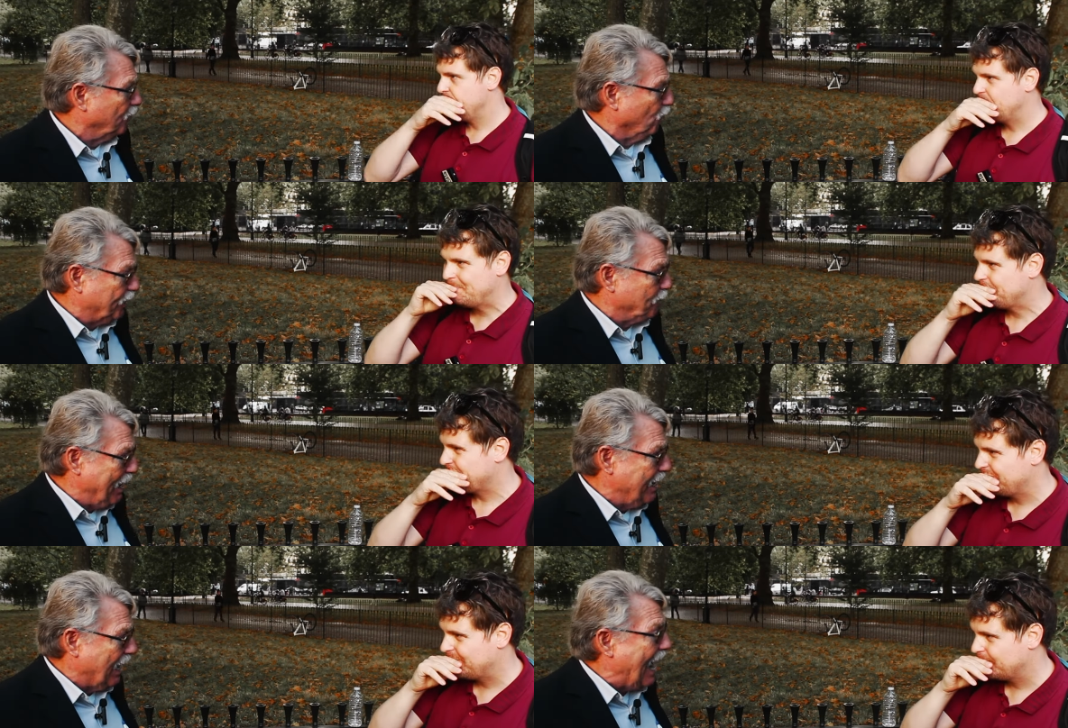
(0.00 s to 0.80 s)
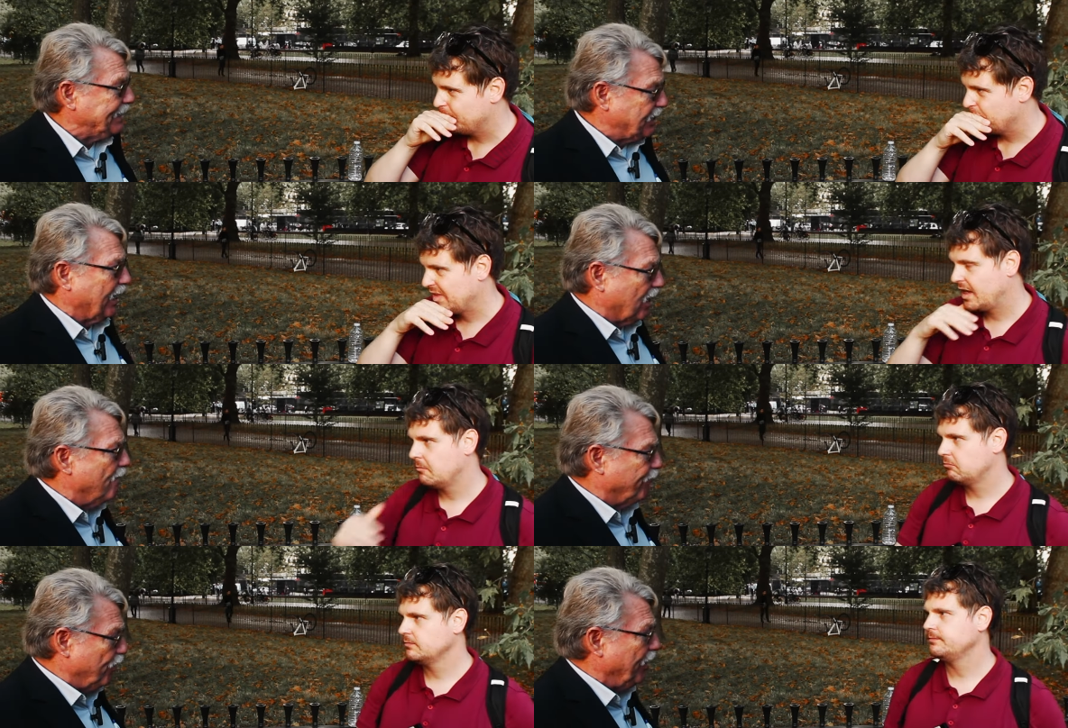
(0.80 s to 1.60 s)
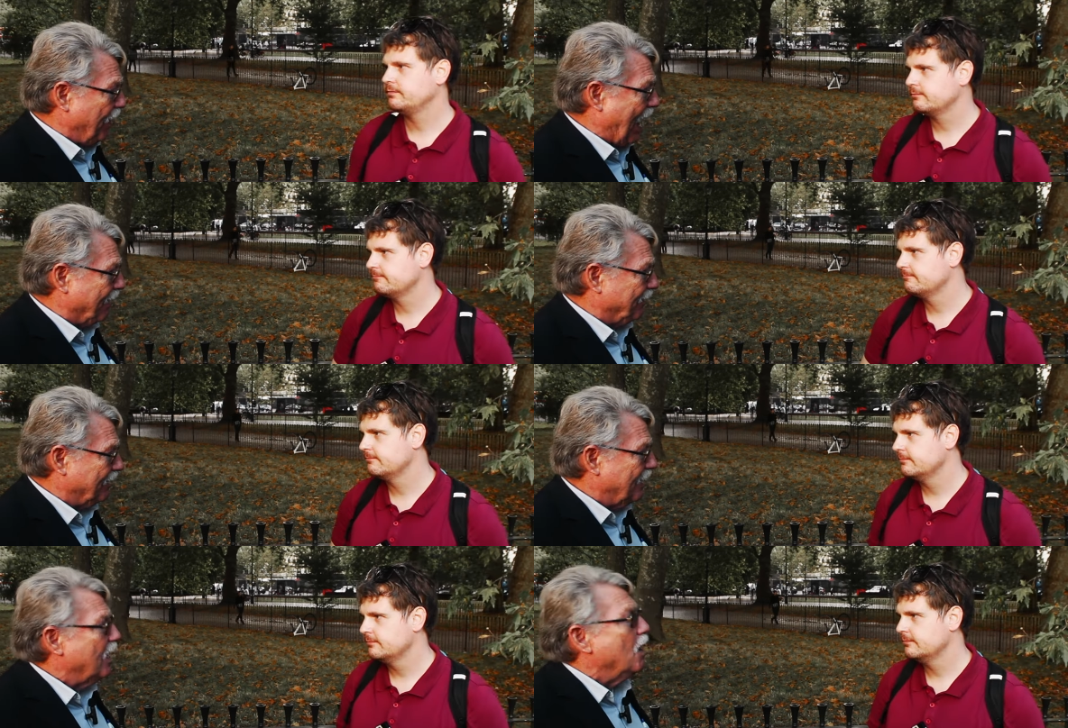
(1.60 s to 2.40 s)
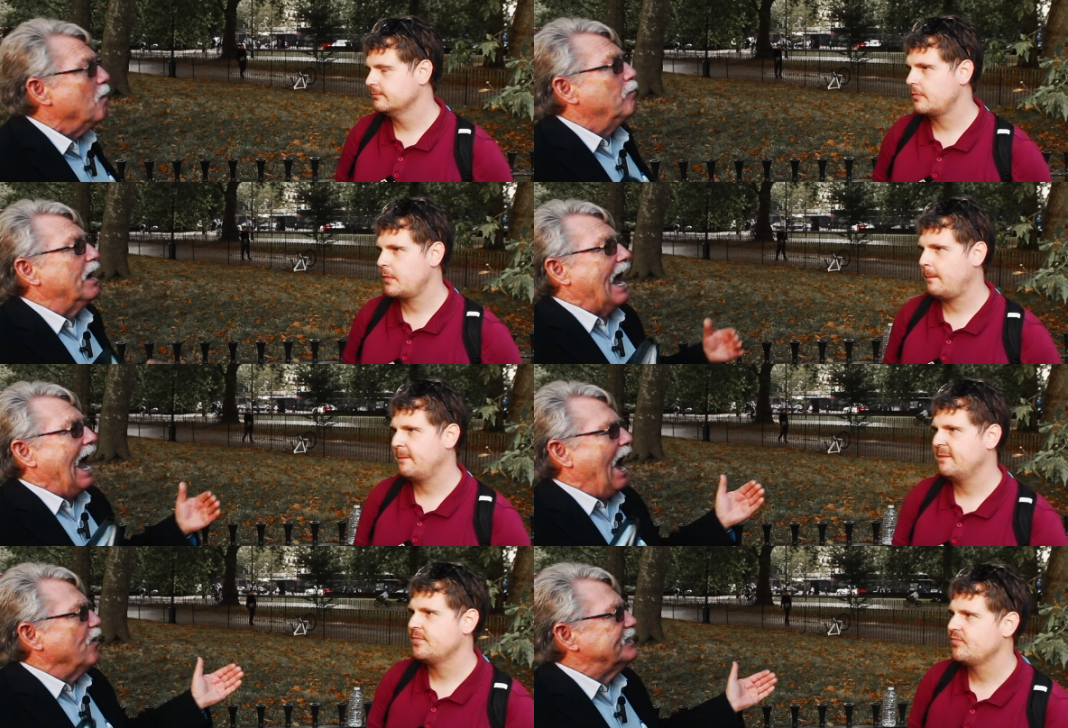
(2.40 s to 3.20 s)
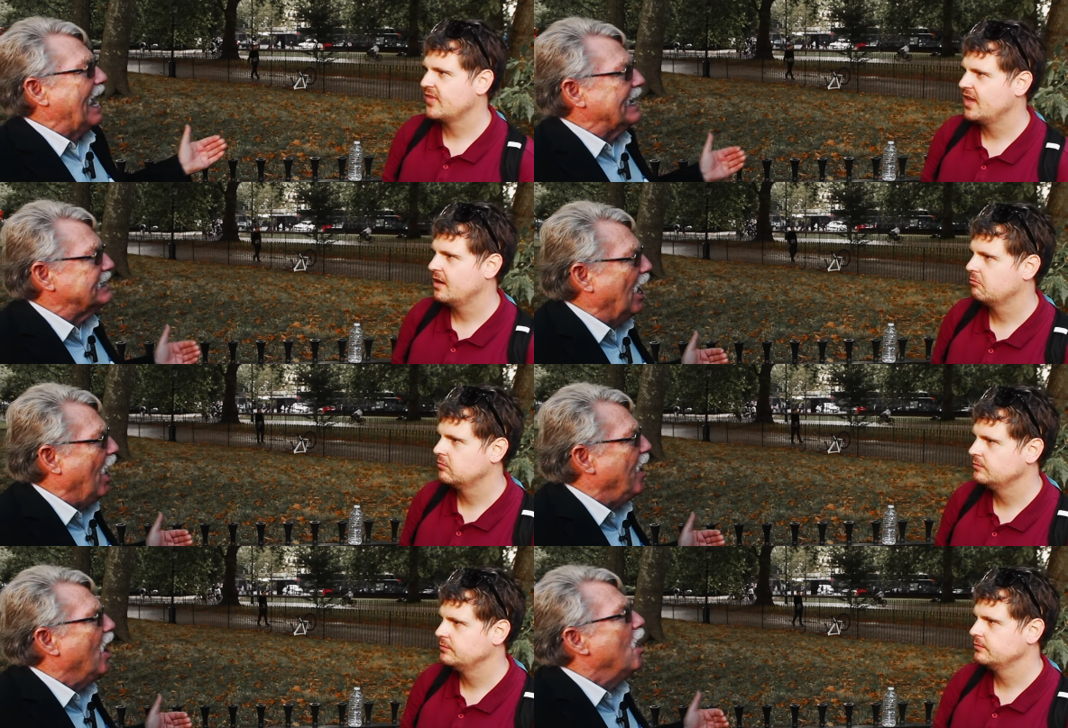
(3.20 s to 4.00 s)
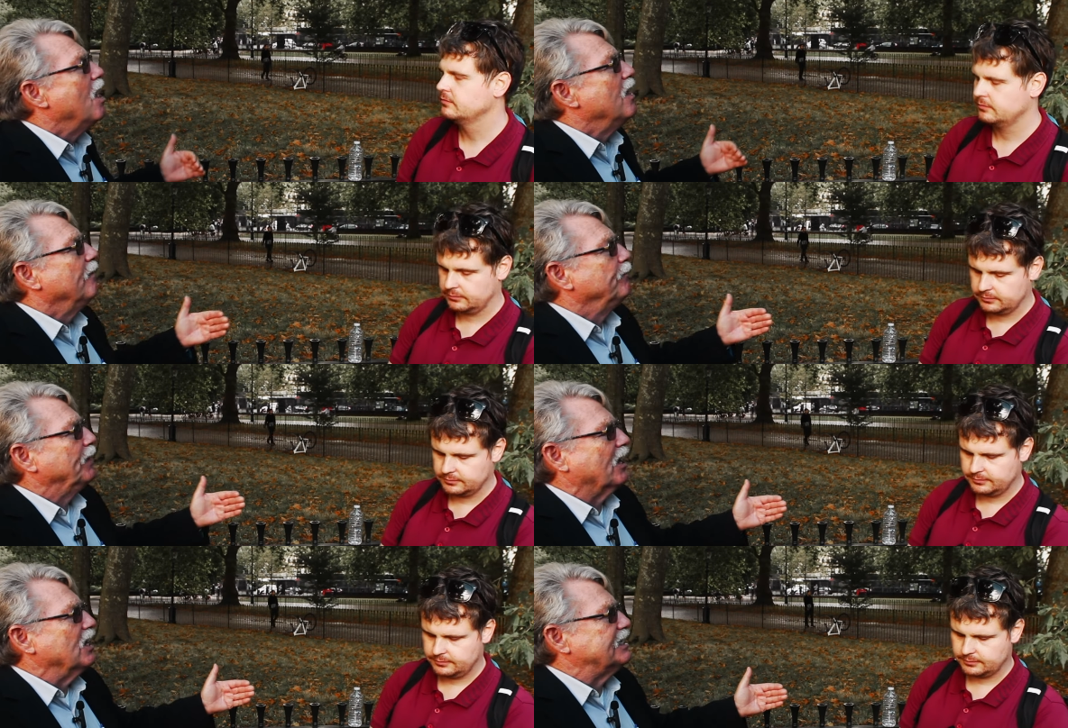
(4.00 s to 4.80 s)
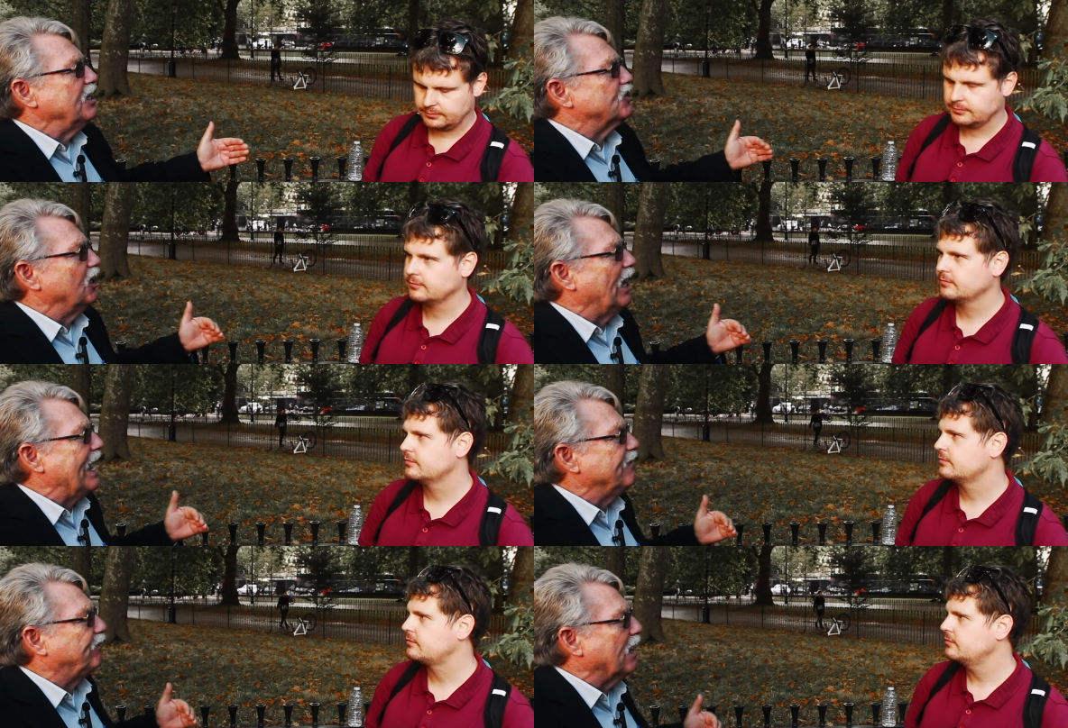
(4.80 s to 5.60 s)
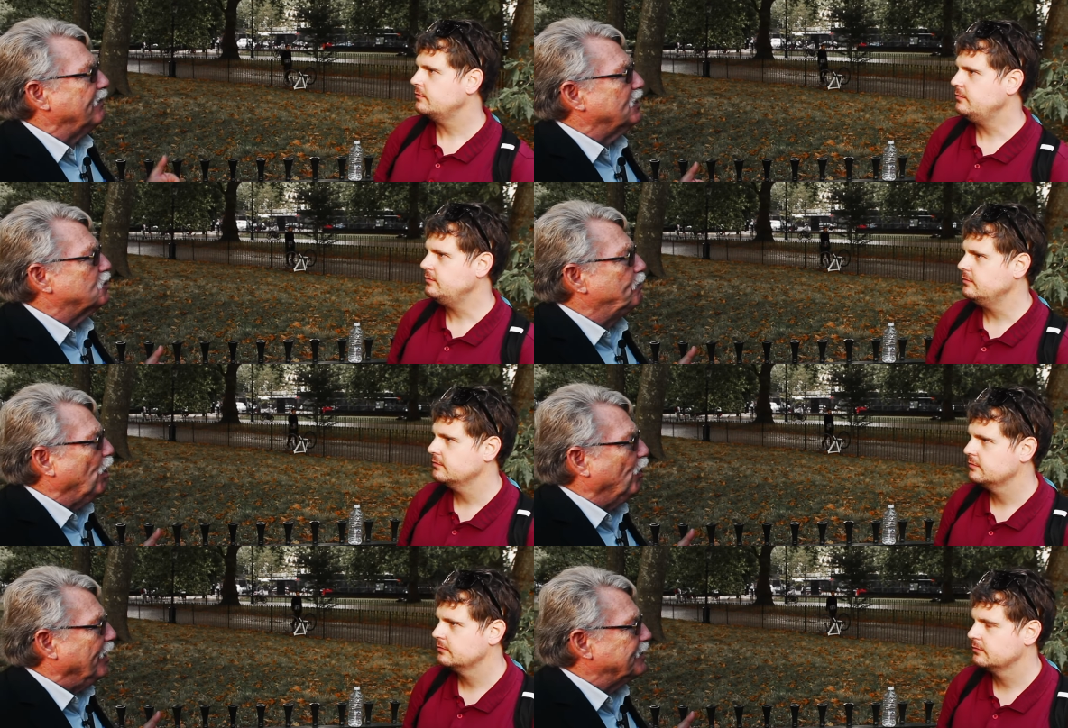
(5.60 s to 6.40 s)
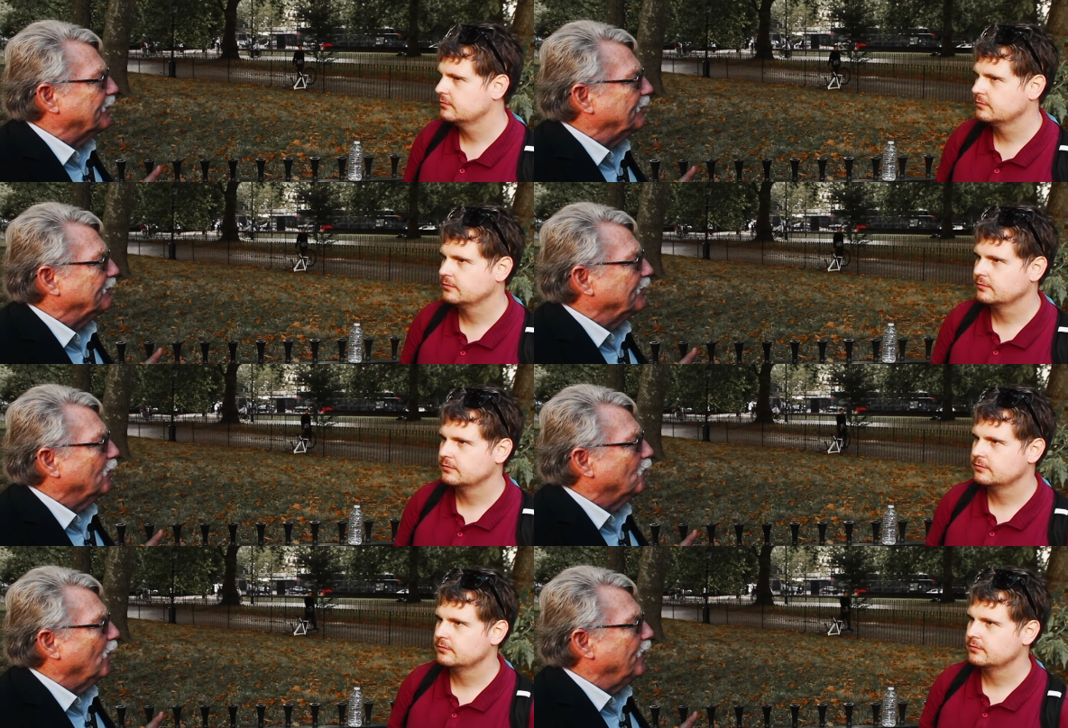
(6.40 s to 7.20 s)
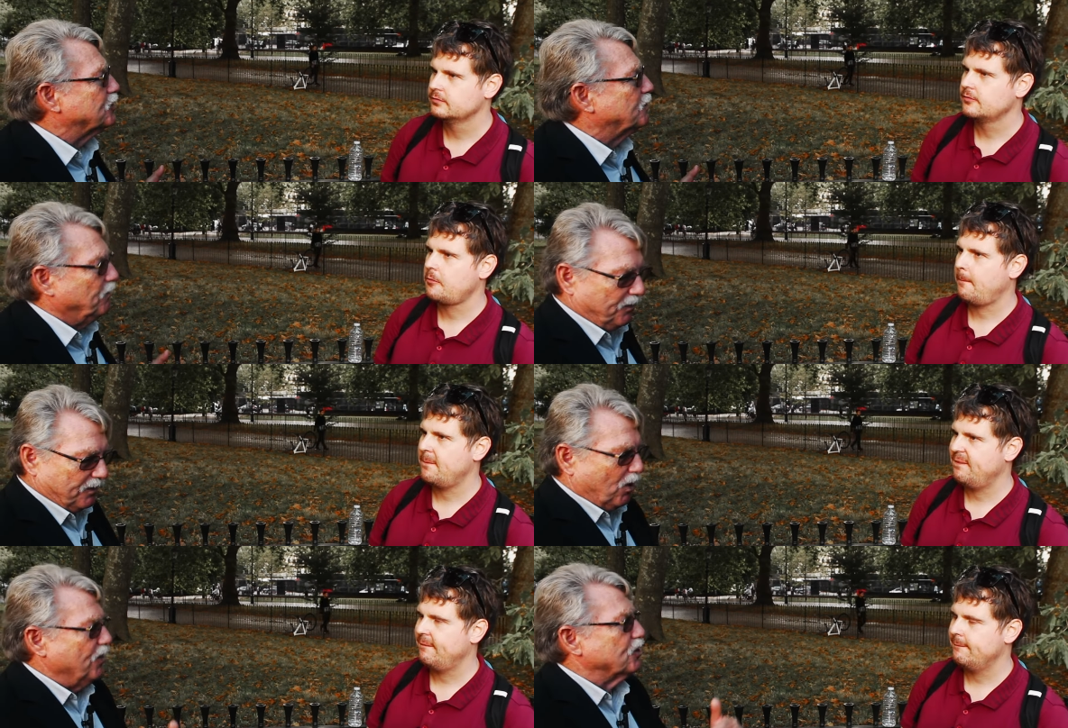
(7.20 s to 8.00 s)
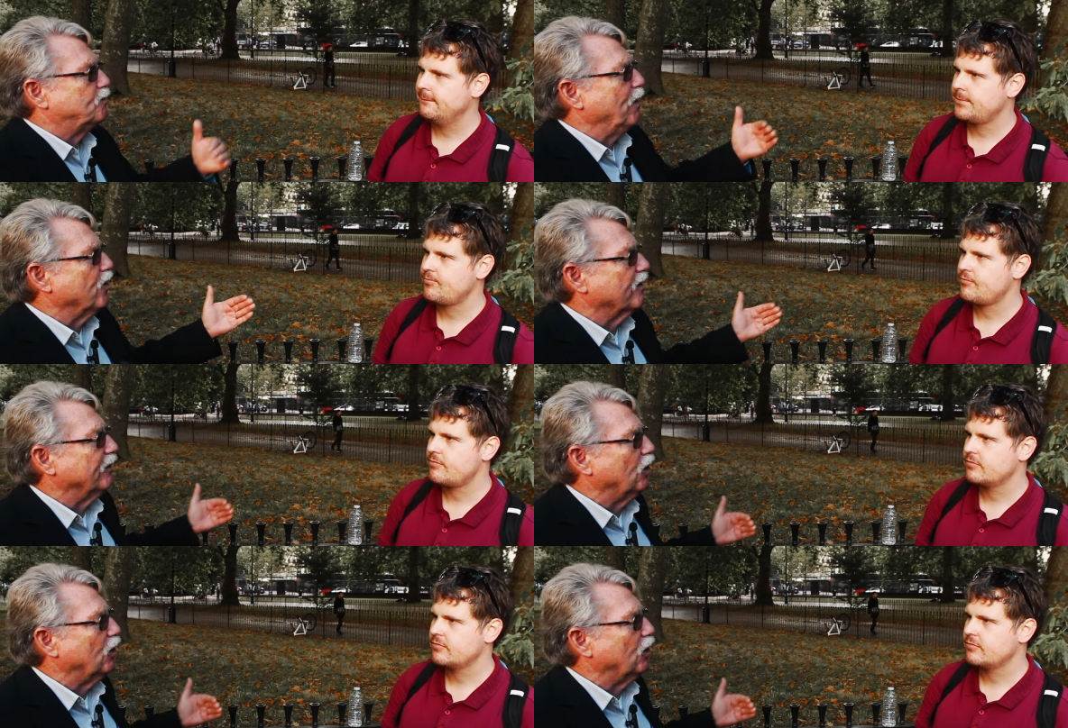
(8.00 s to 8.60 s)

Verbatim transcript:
Speaker 1: with me? I take comfort in that. But how is that done? Because he's a life-giving spirit. Where the, where the Spirit of